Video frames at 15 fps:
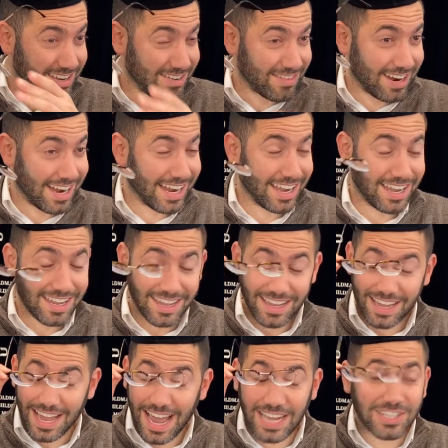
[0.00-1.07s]
Right.
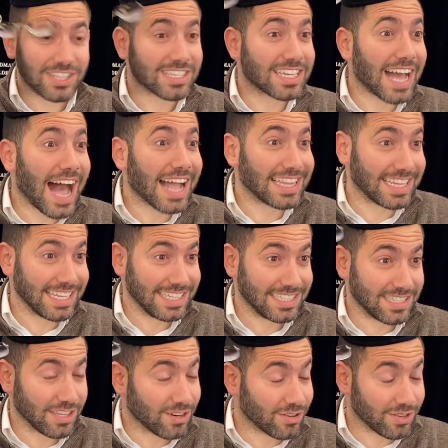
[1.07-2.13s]
I just got
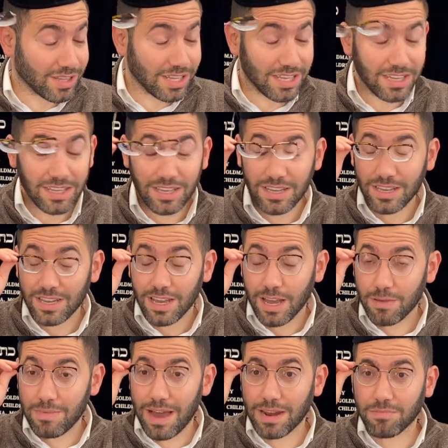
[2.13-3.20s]
these literally
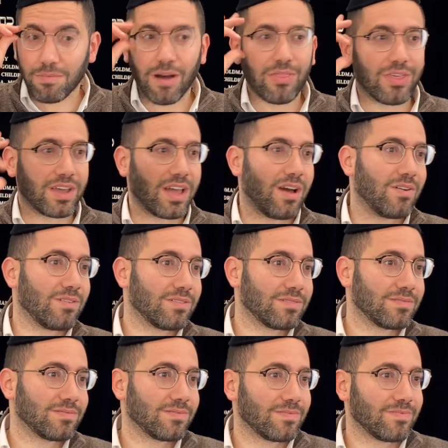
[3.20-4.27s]
about a month ago.
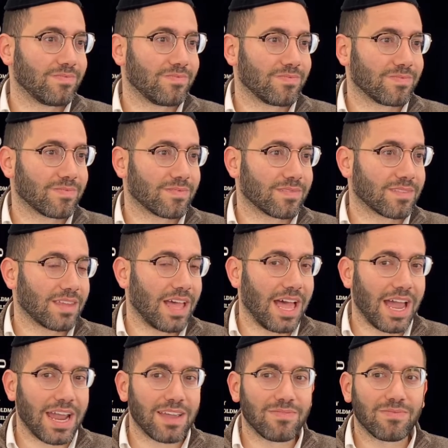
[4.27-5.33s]
All
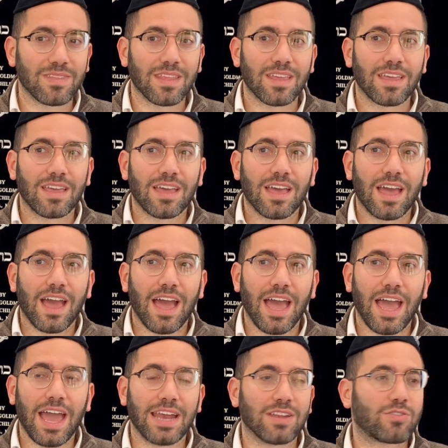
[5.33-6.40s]
right?
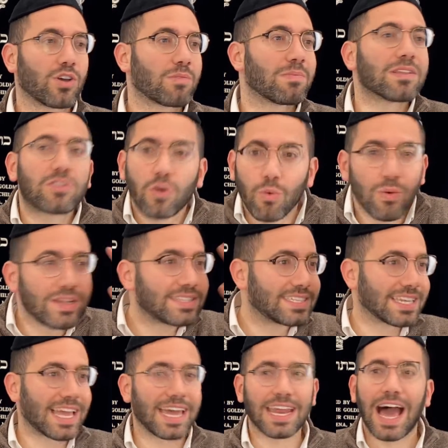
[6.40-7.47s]
And it took me two weeks
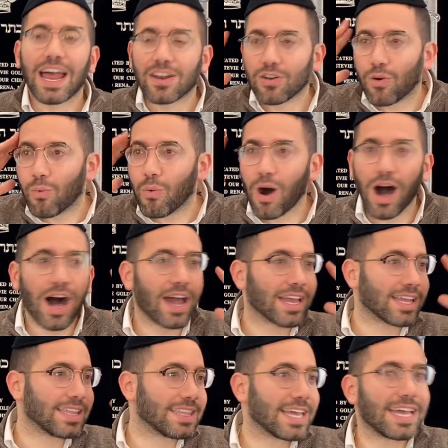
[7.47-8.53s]
to get it. I don't know why,
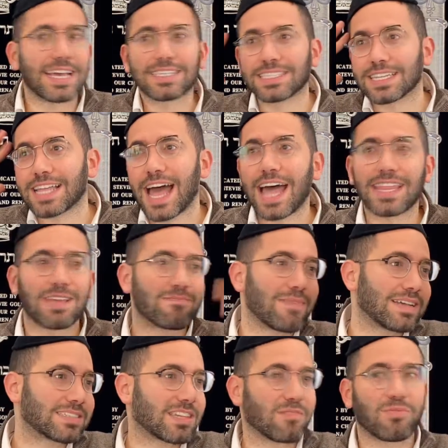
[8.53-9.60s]
and this and that. They
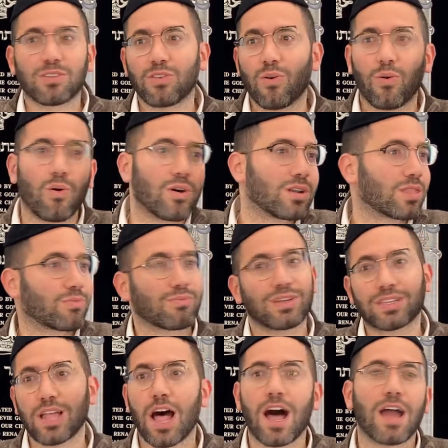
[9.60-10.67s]
messed up on the order
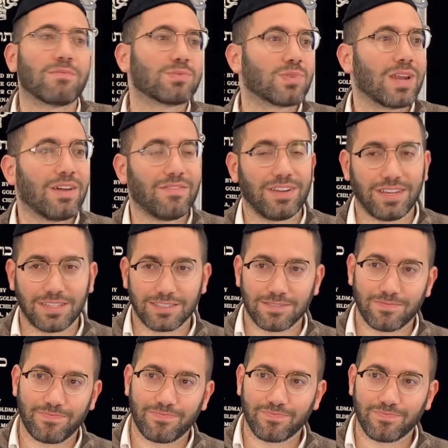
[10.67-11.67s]
three times, whatever it is.